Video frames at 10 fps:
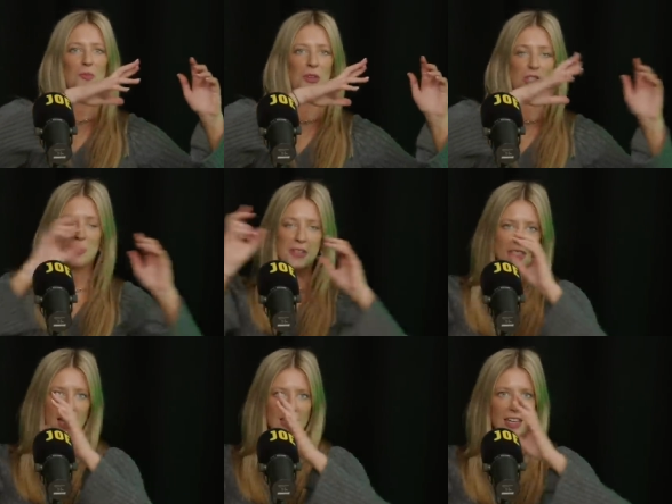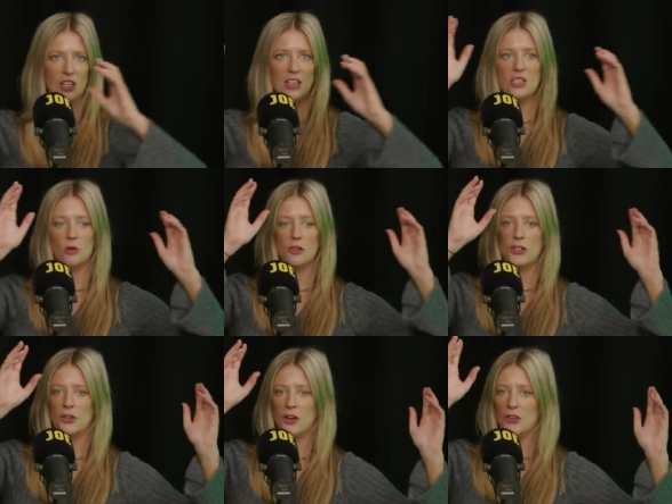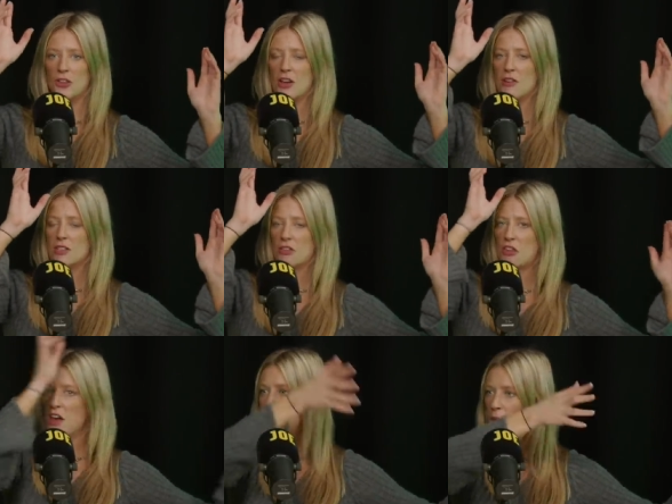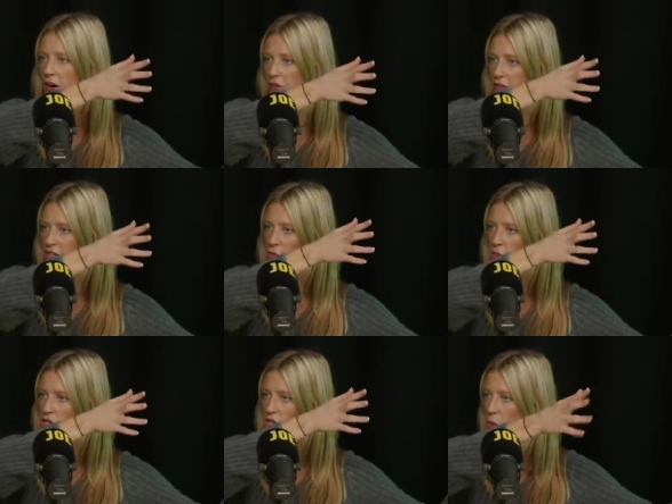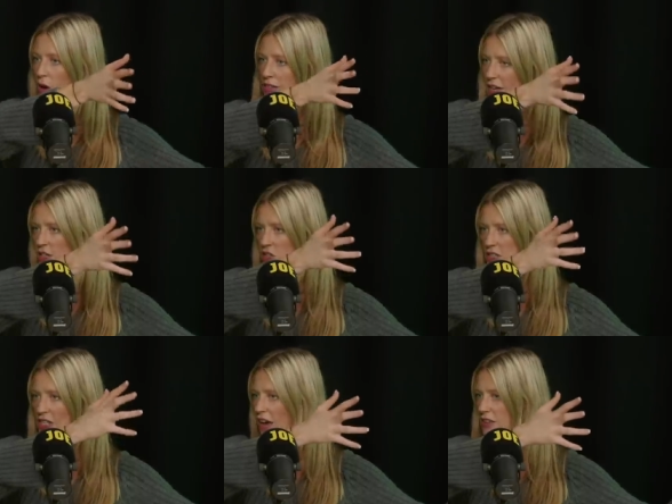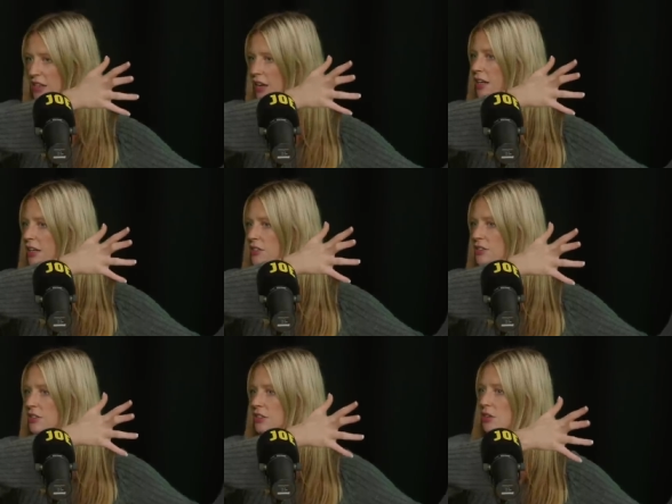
But to understand that, you need to also know that there is a third part of this, which is the One Nation tax girlies.